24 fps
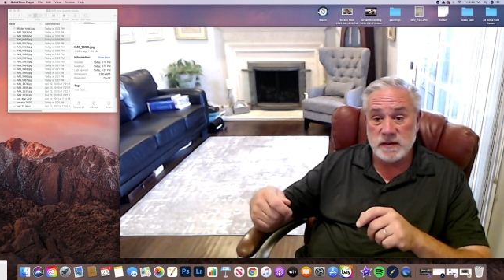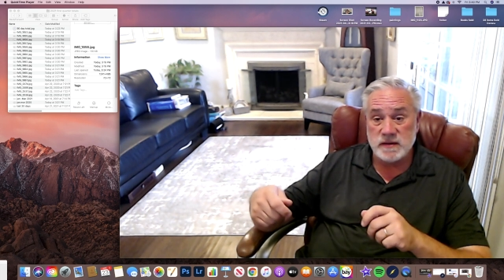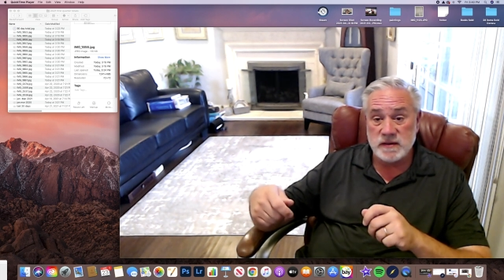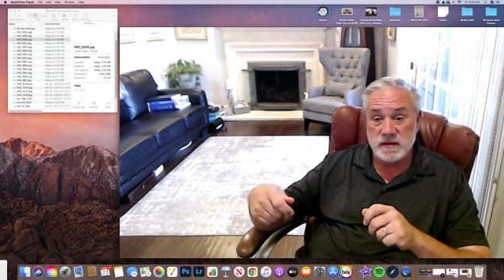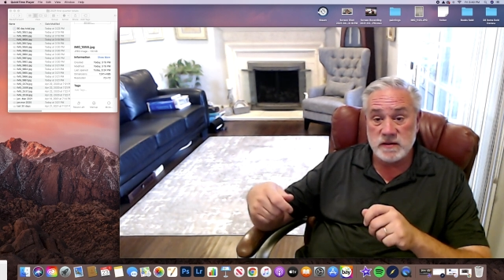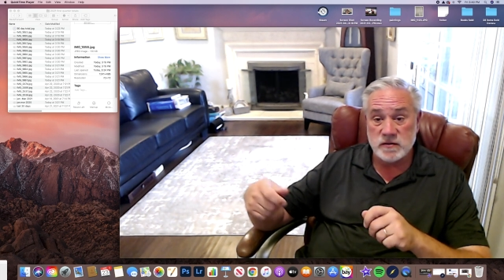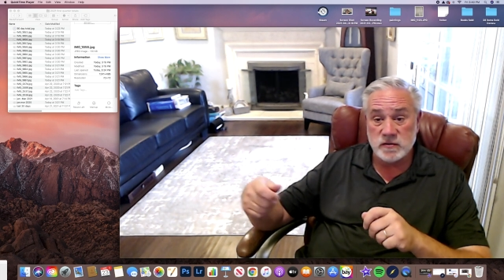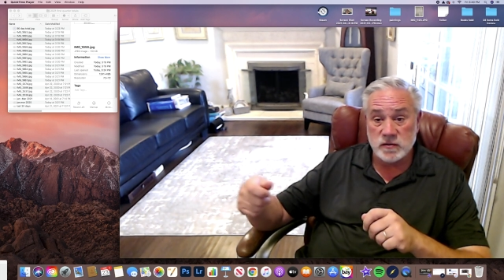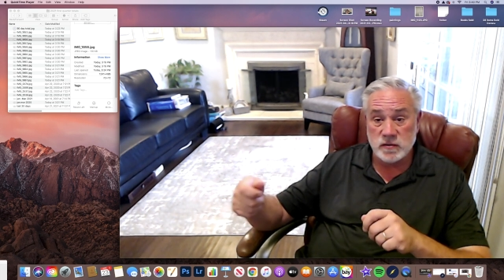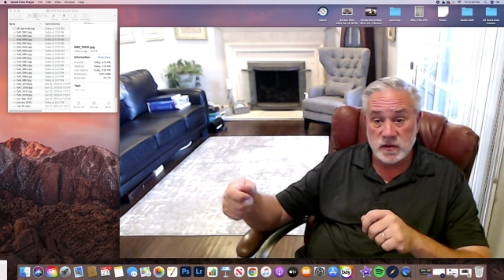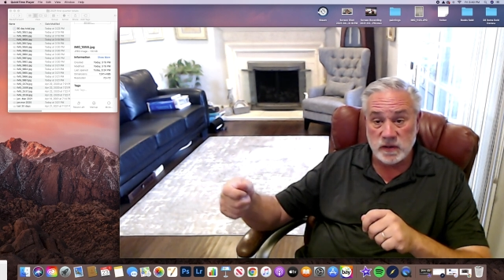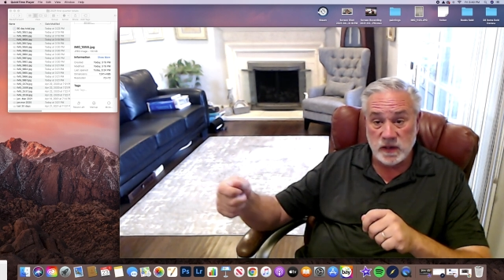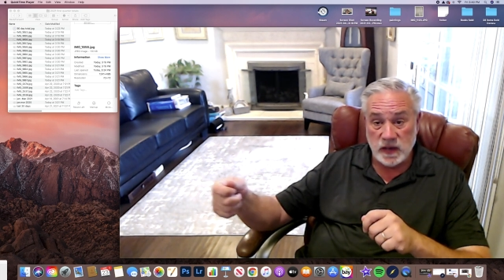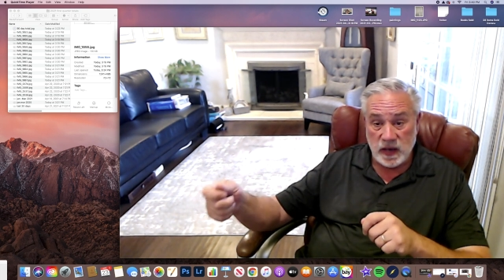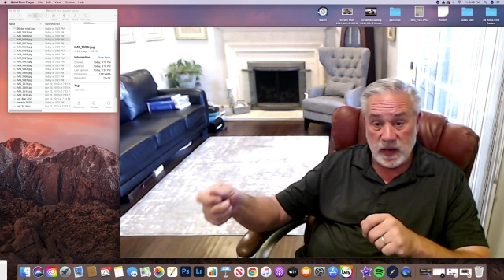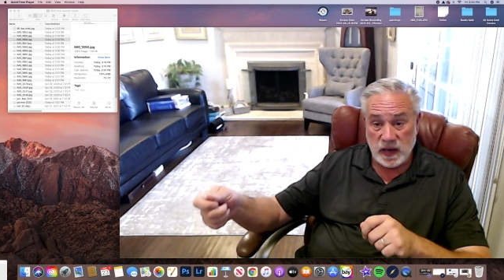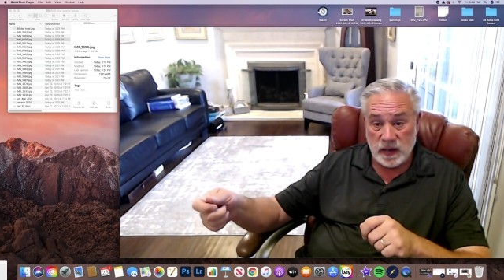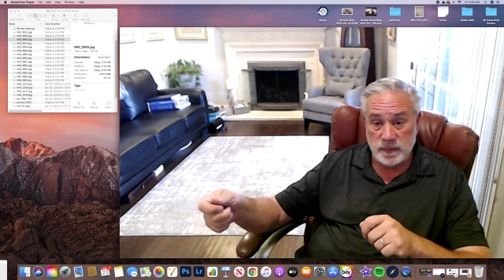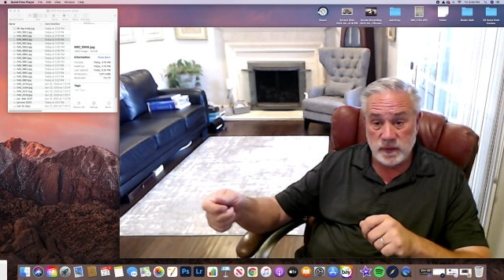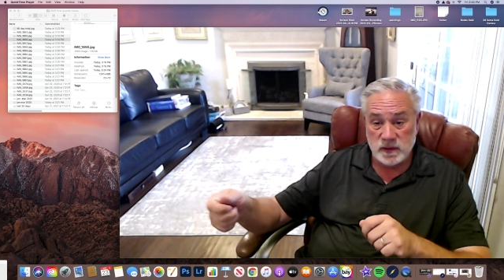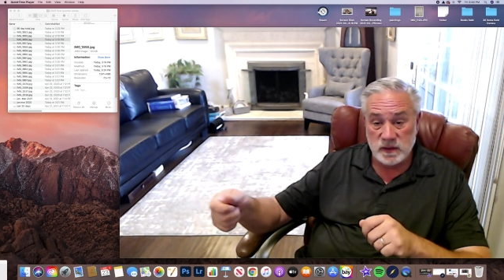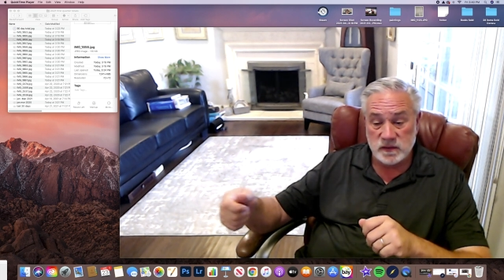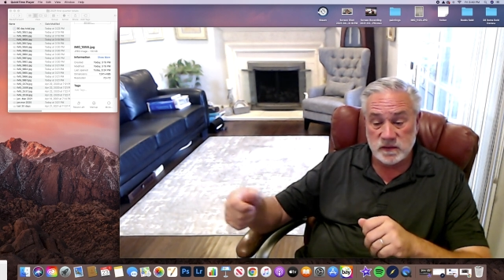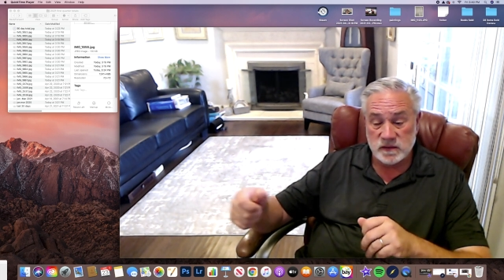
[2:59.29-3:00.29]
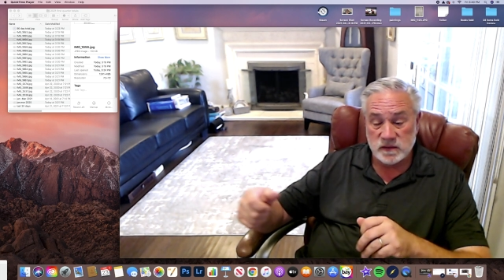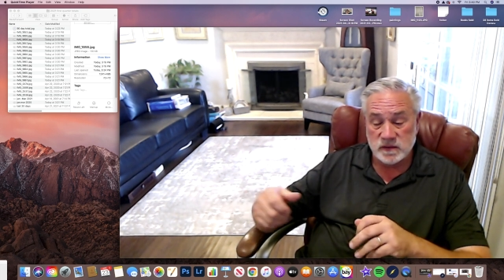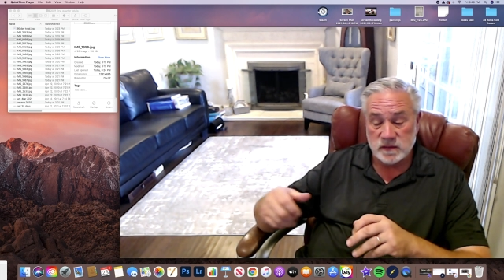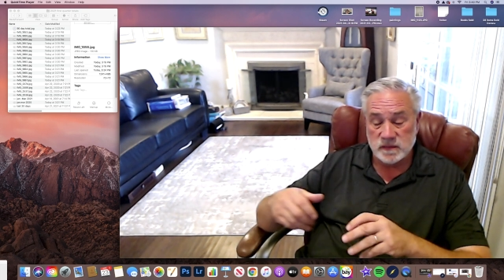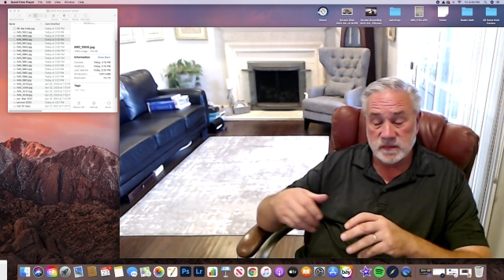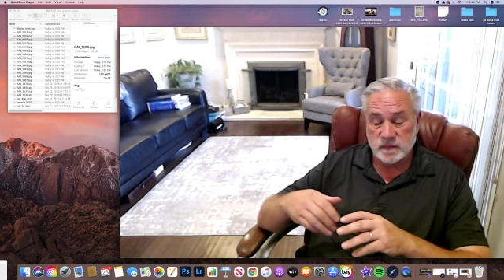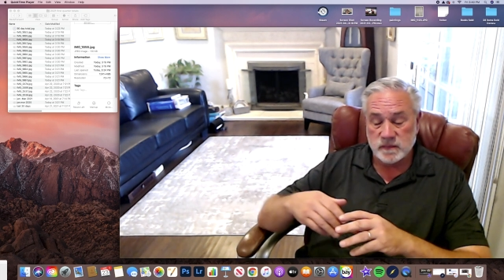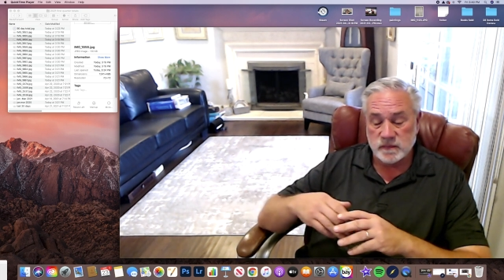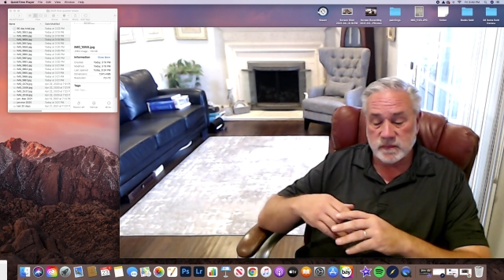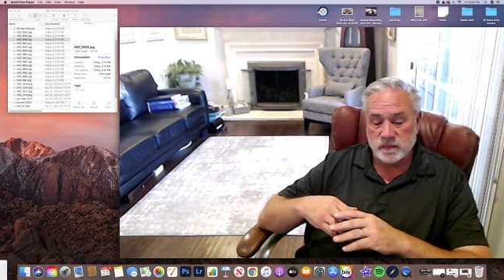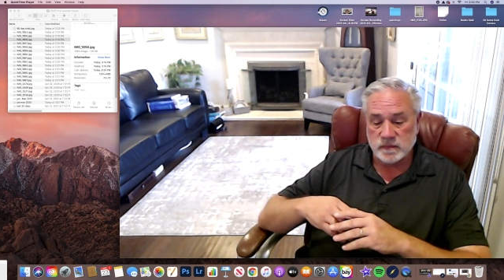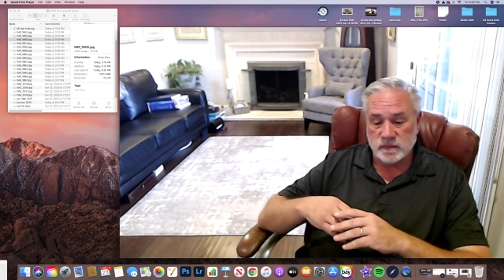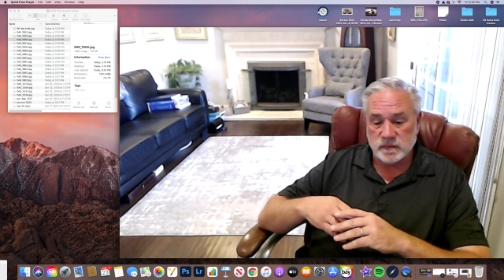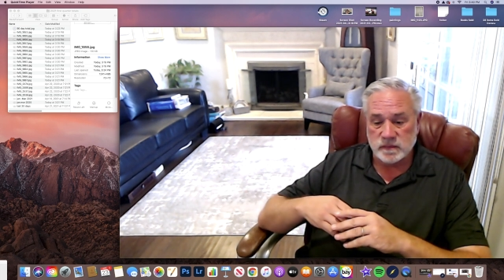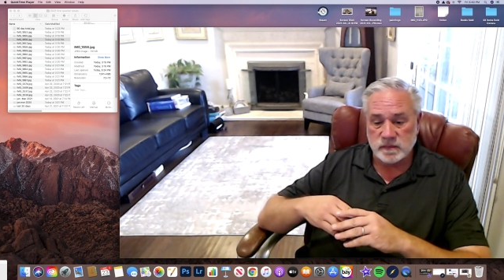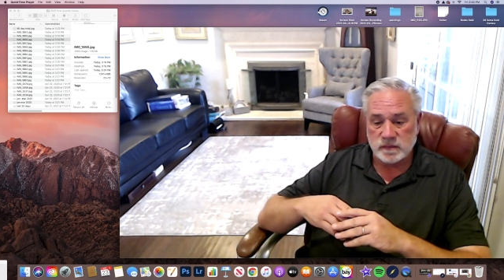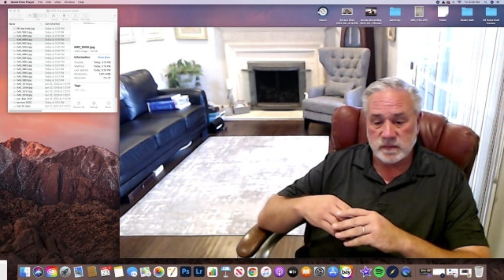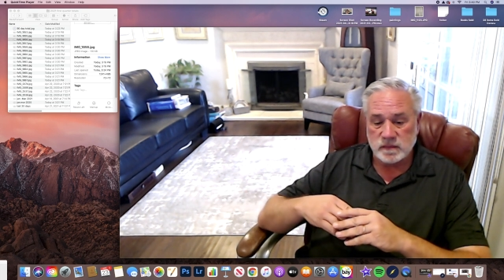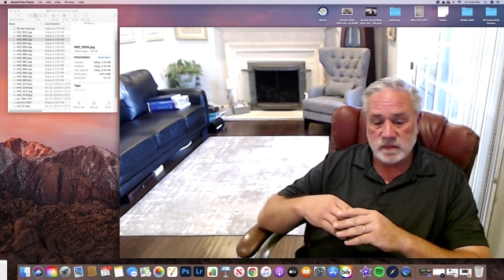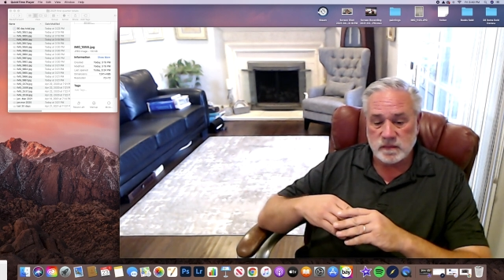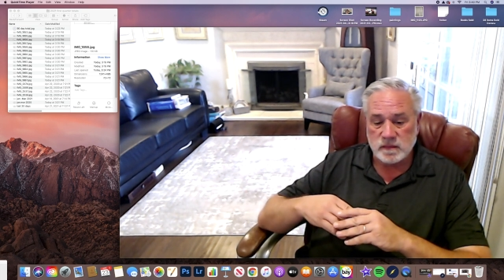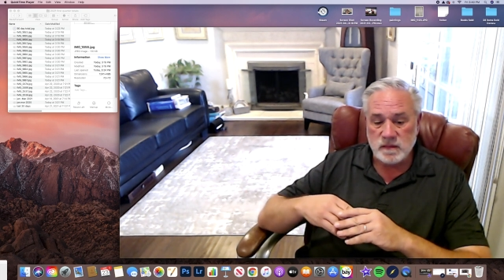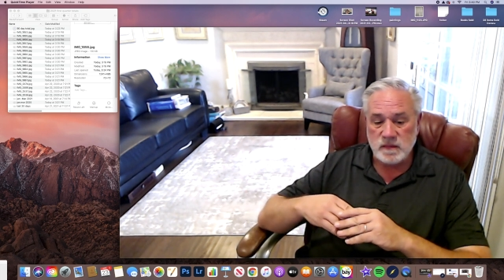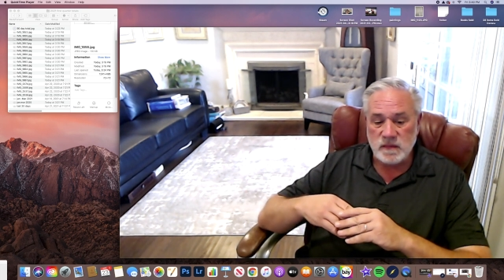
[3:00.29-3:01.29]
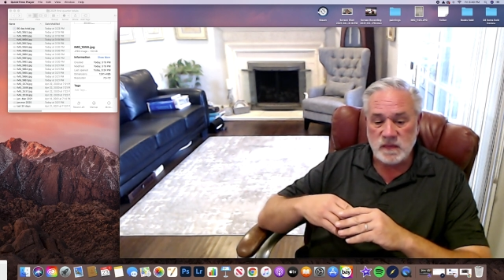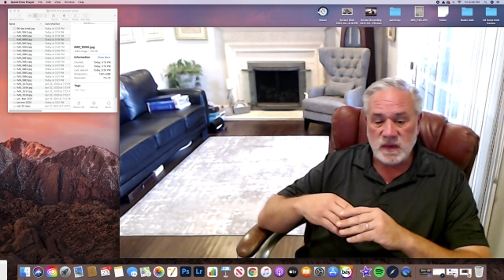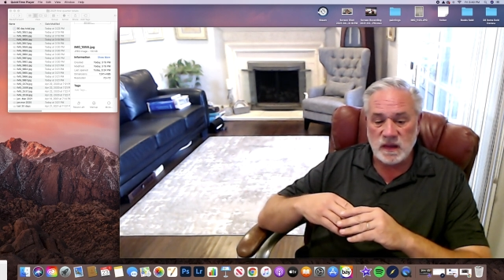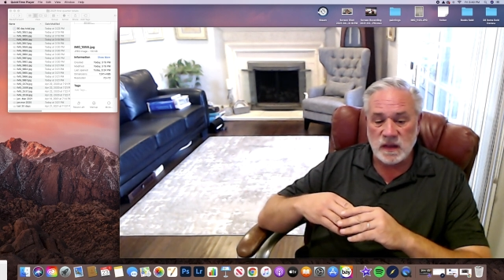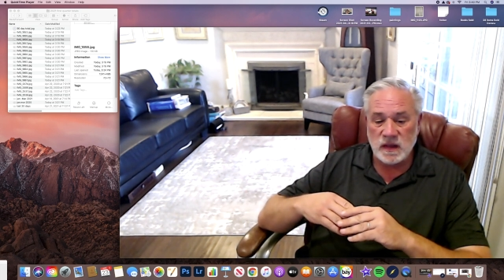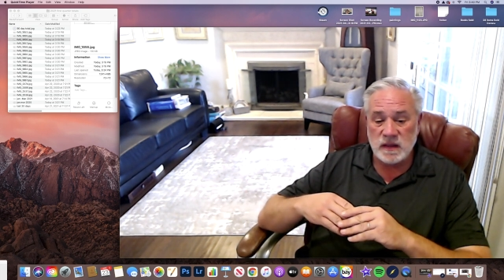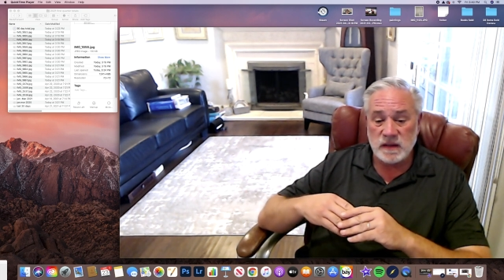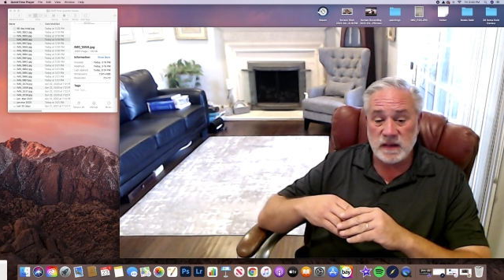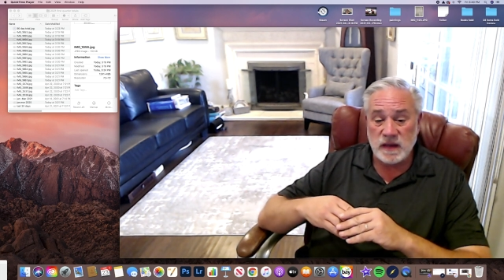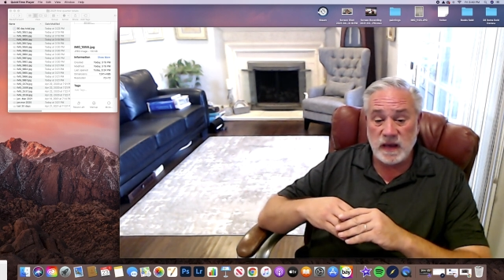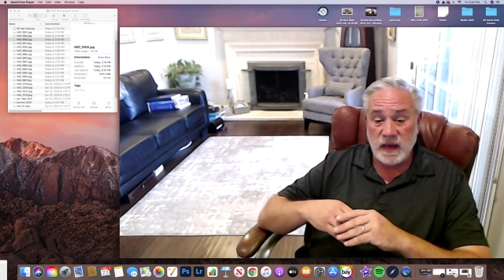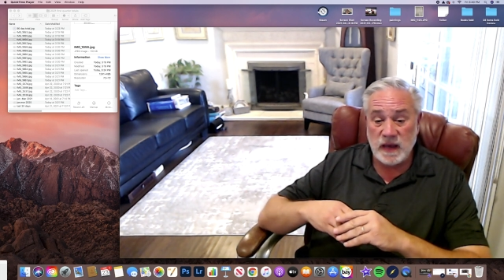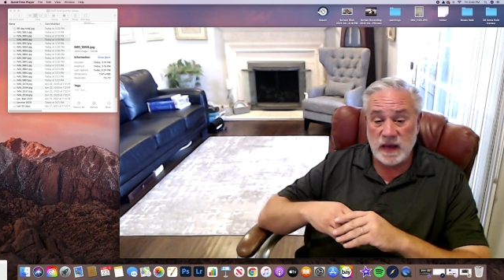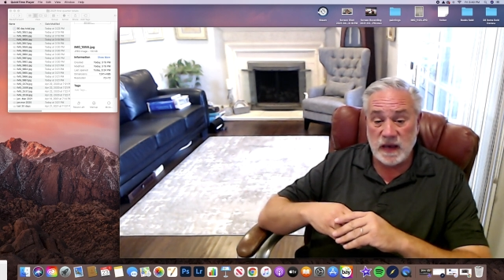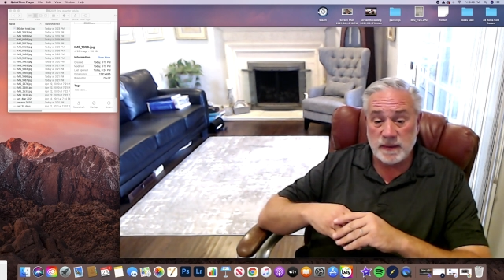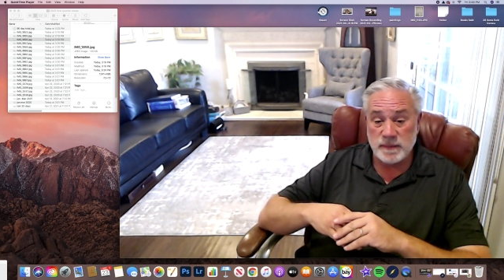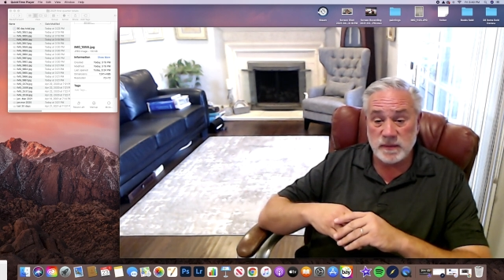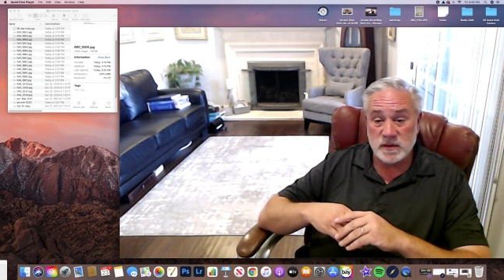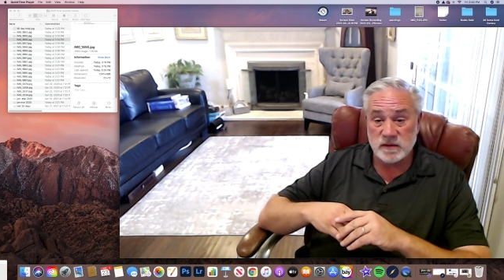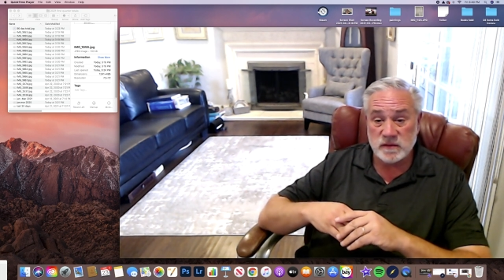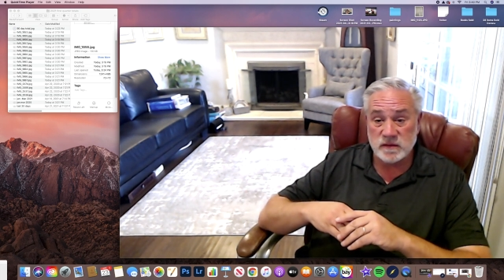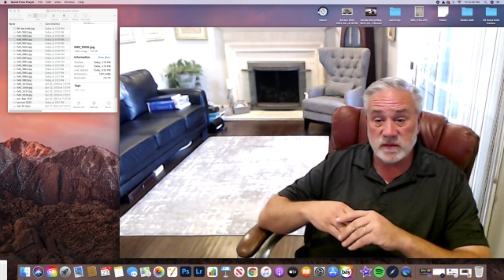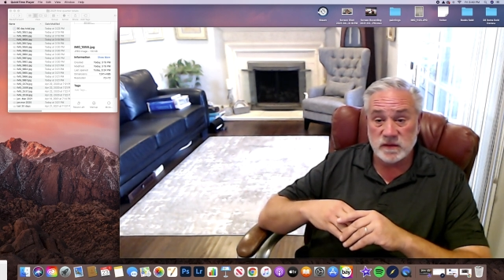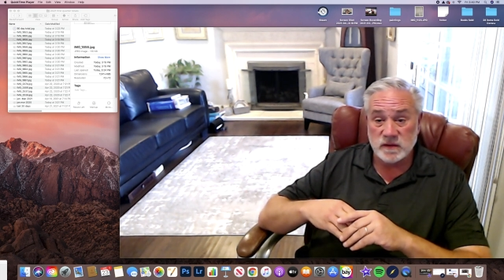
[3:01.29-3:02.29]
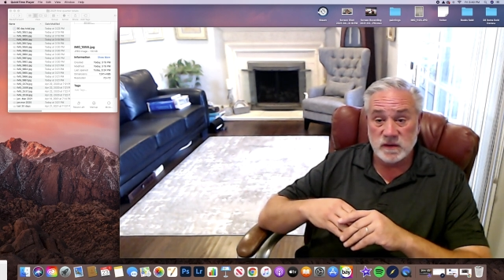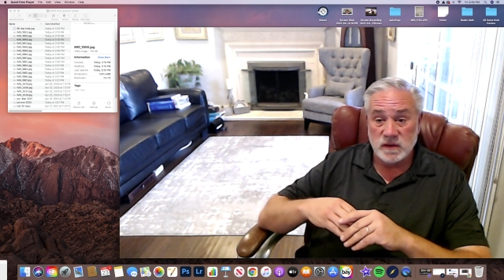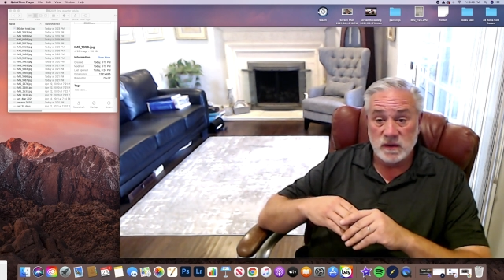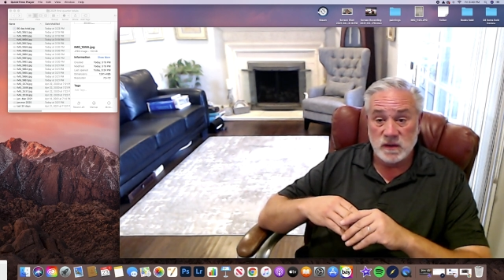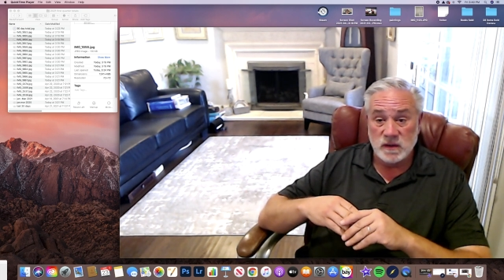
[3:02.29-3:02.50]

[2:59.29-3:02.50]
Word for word: these good habits. And the habits